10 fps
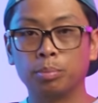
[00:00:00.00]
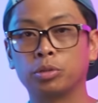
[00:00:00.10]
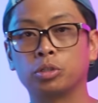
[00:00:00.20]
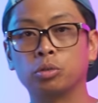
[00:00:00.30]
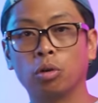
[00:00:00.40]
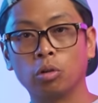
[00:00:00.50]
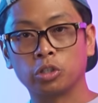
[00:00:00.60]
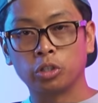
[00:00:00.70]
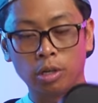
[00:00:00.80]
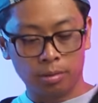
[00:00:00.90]
the Pursuit
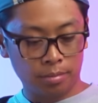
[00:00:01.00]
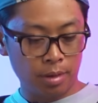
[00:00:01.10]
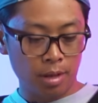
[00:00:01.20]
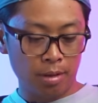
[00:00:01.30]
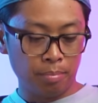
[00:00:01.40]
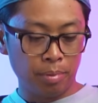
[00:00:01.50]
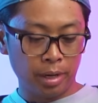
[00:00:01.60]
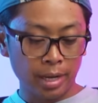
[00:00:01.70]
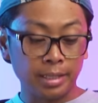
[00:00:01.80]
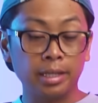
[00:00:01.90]
Ultra, um,
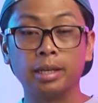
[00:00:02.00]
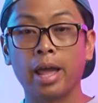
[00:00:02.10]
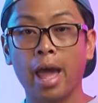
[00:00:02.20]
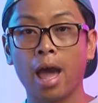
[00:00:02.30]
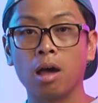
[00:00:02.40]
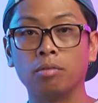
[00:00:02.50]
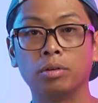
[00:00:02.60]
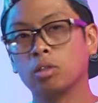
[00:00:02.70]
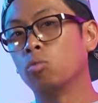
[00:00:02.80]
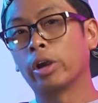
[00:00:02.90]
but I did have
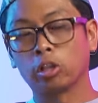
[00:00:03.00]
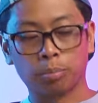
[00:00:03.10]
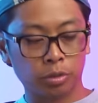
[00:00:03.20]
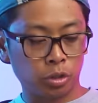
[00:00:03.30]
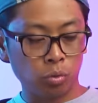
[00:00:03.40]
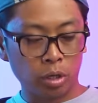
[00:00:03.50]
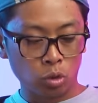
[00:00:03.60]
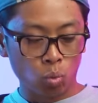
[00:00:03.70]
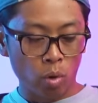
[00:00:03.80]
the regular Pursuit as